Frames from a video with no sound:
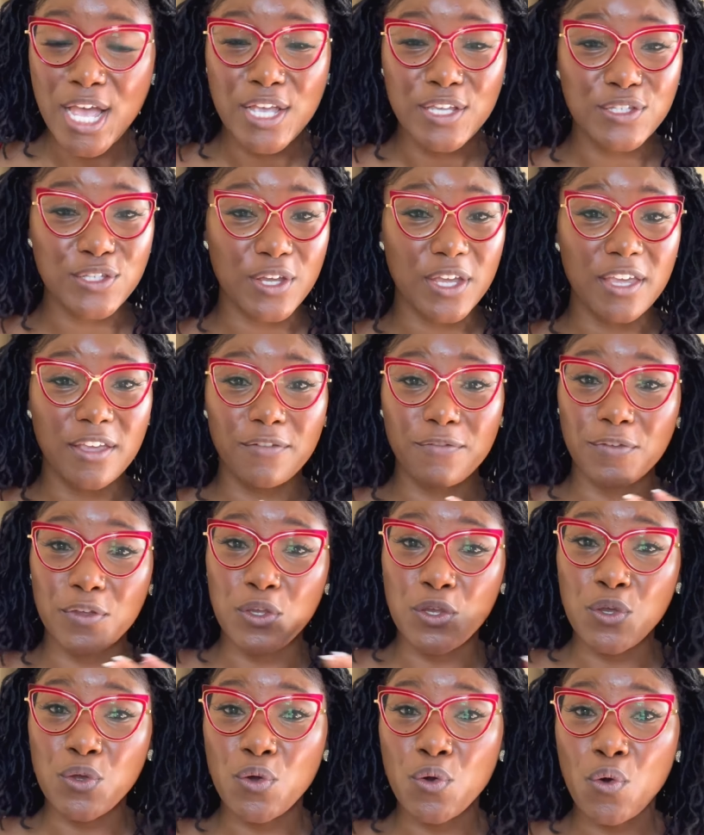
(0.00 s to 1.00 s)
So if
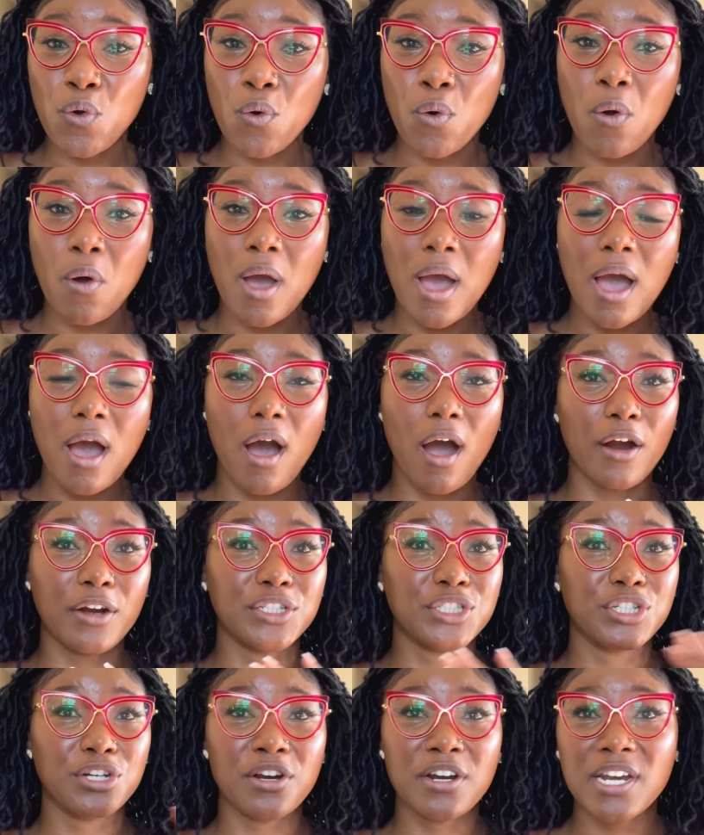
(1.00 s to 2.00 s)
you are
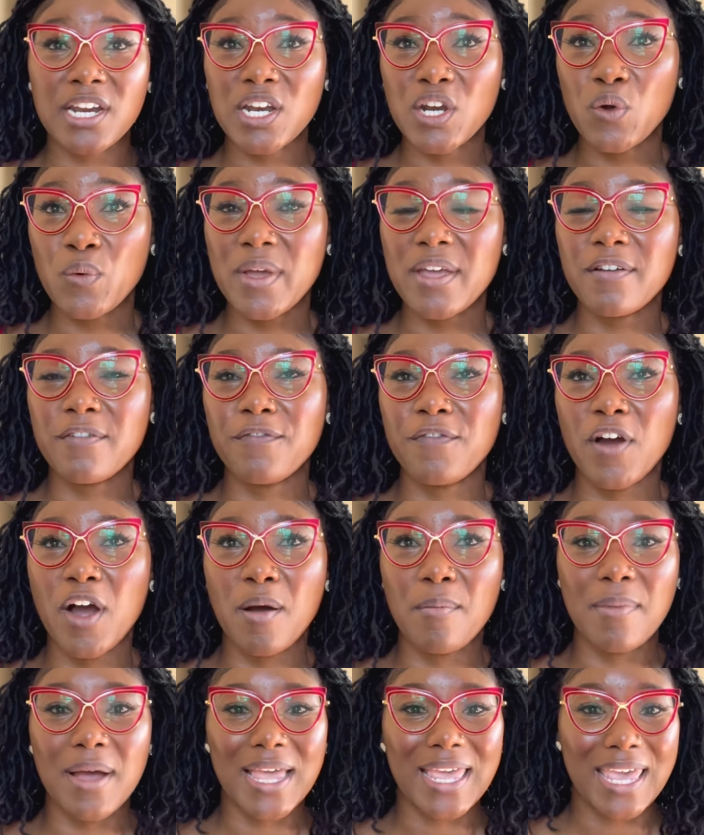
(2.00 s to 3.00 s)
turning away
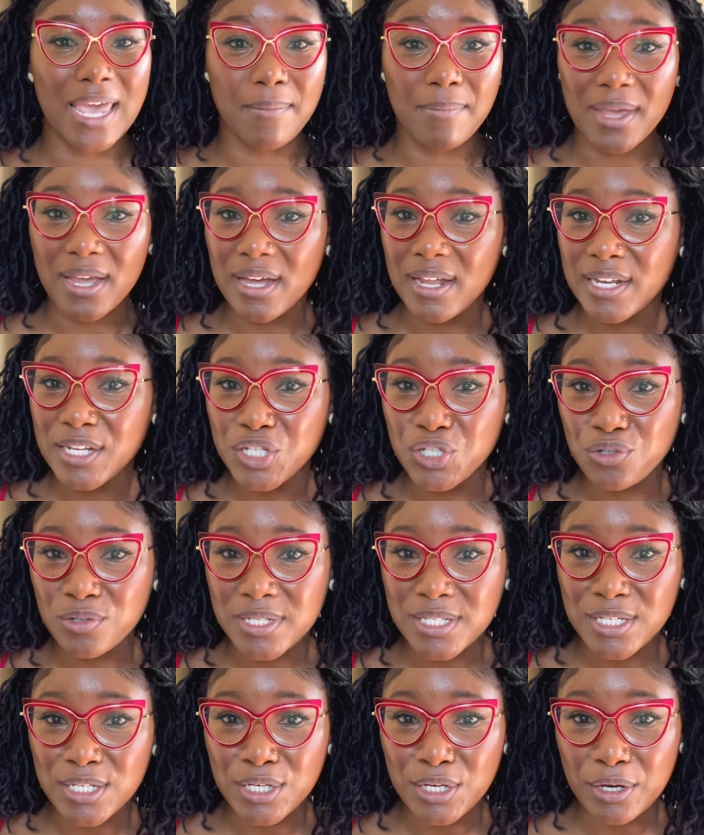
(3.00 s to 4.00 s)
from chemically
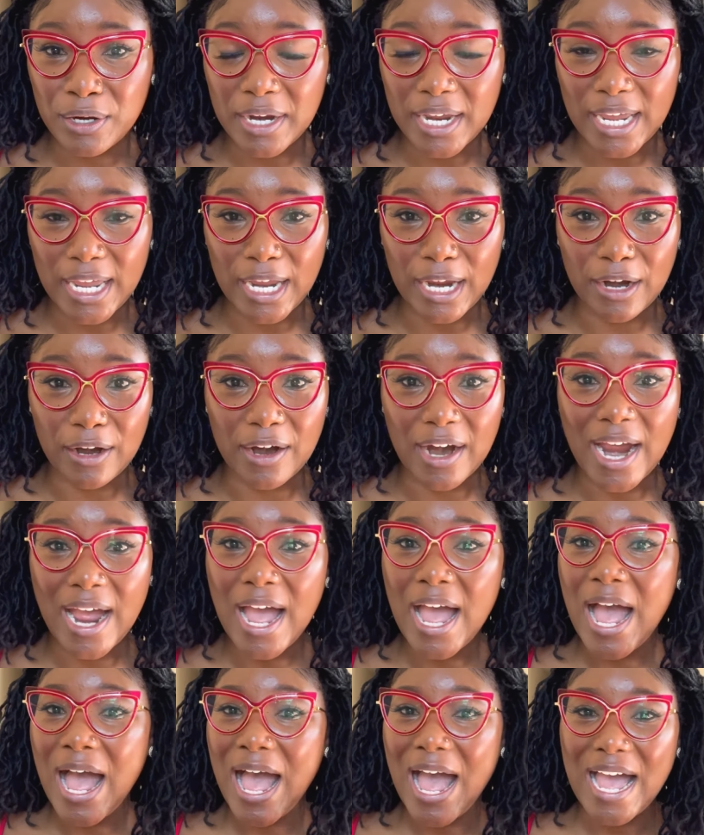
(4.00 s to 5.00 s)
treating your hair,
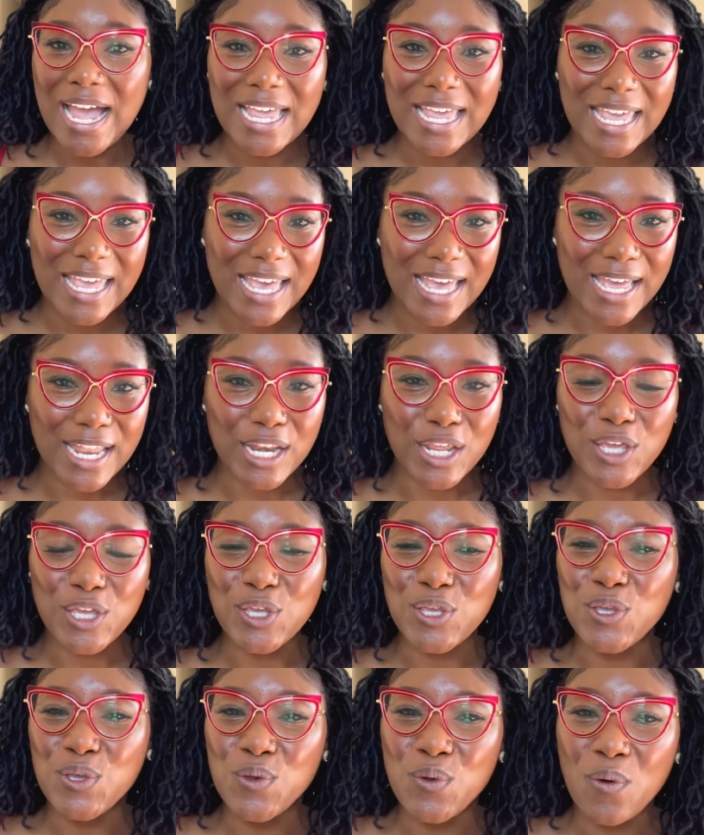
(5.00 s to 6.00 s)
again,
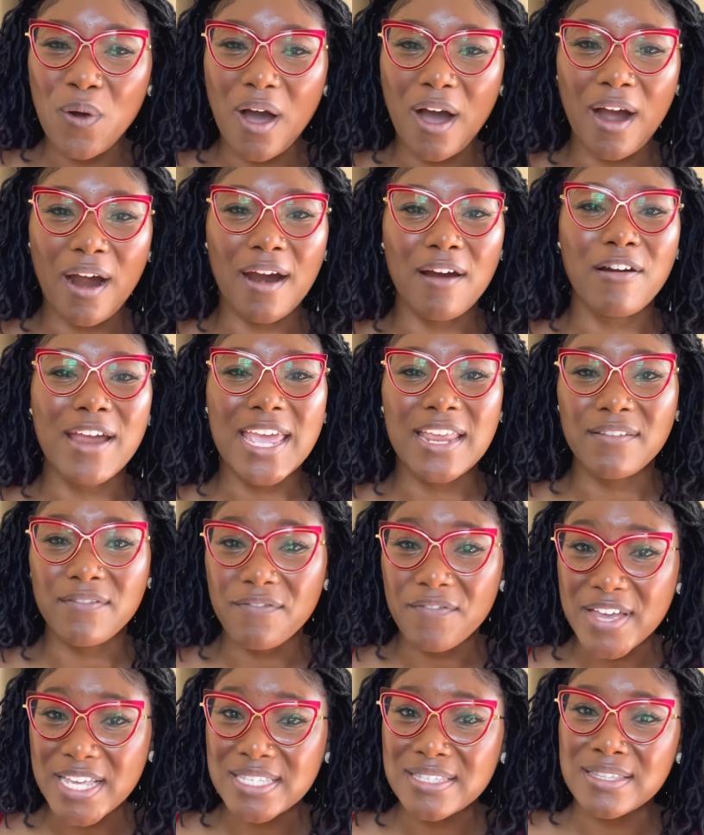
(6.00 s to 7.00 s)
you are
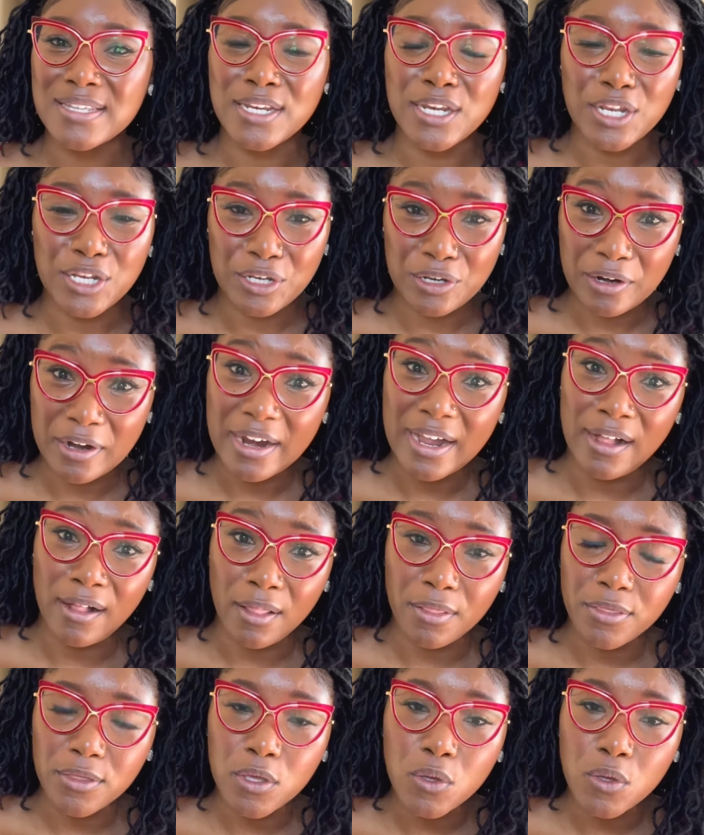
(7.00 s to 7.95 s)
investing in your health.